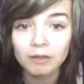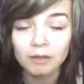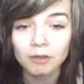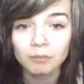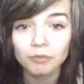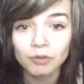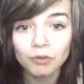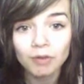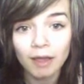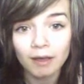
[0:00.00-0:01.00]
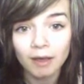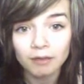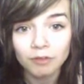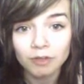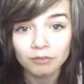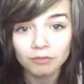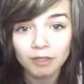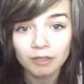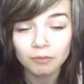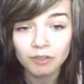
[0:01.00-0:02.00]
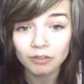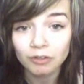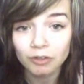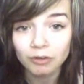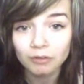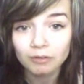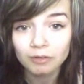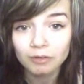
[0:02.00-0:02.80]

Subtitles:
2-year anniversary, which is cute